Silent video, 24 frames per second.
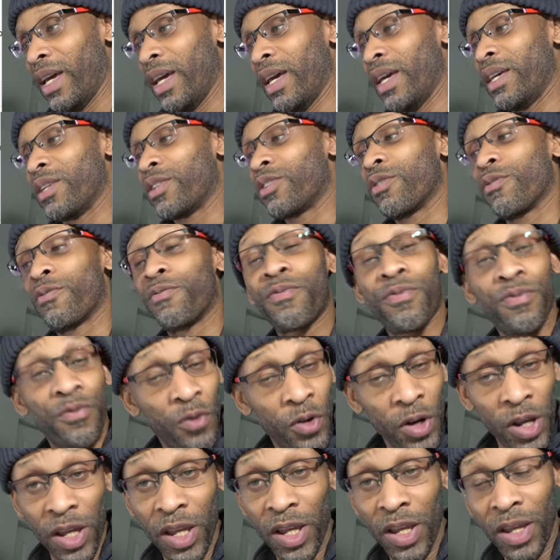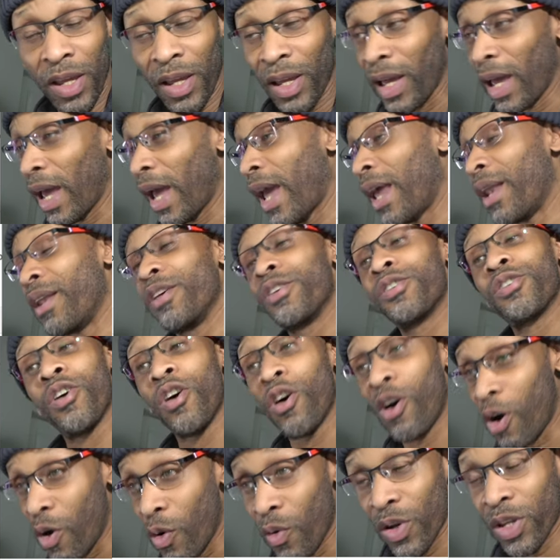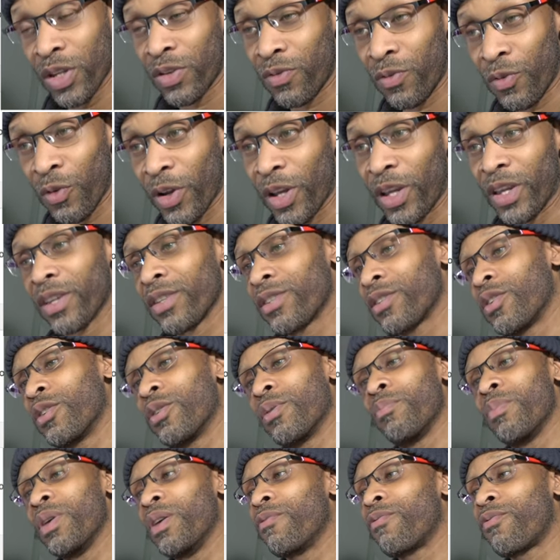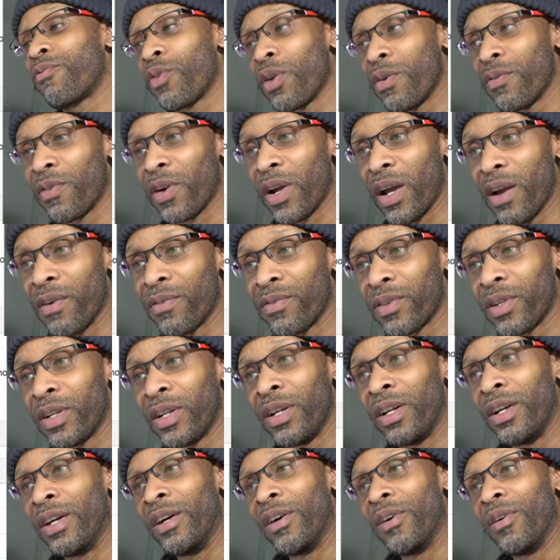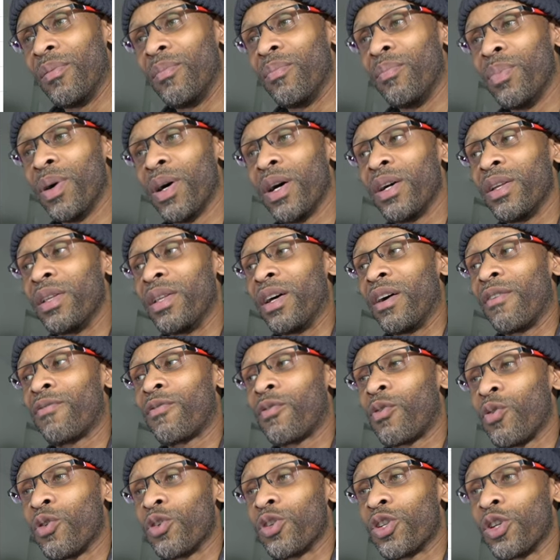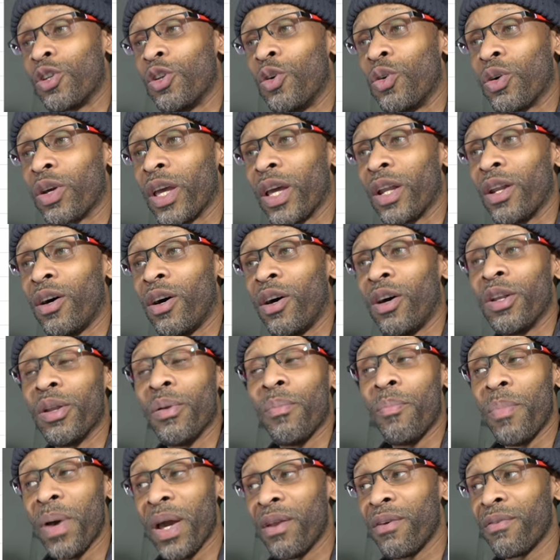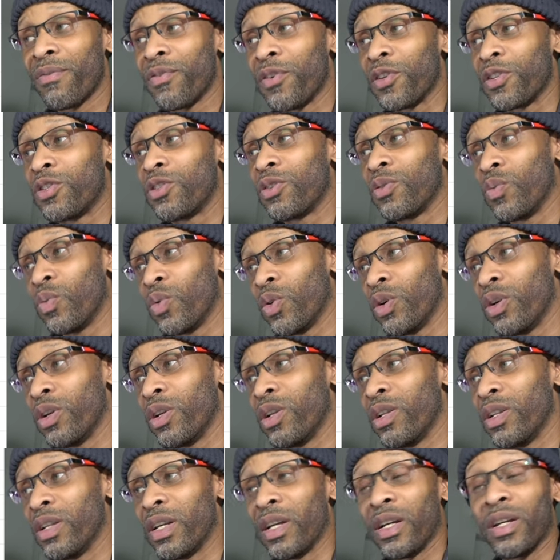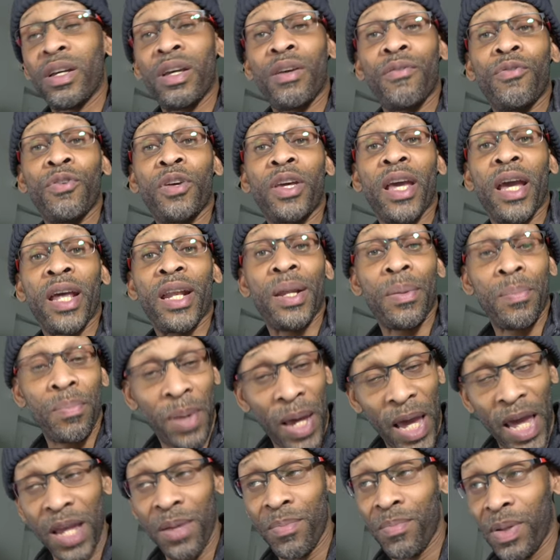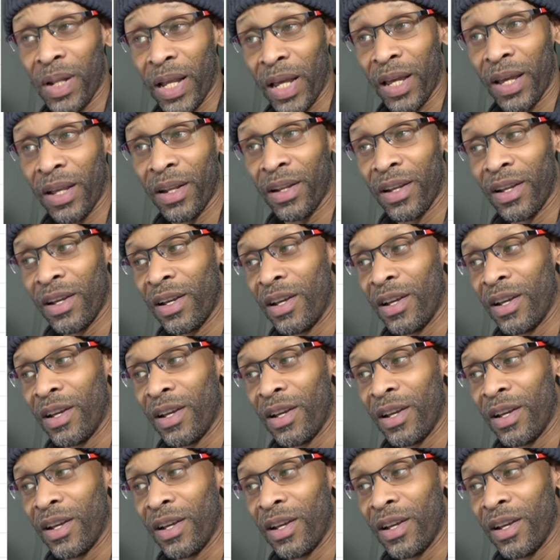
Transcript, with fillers: It's a free, and it's always free. It's gonna be free forever. But of course you don't get all the benefits you would if you get the paid plan.